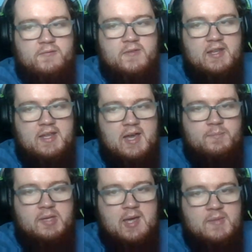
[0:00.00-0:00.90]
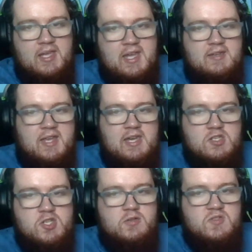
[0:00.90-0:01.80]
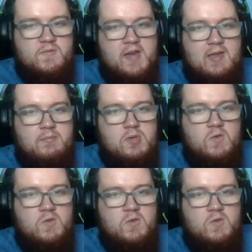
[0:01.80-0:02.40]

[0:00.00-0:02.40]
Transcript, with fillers: for the upcoming Indiana Jones 5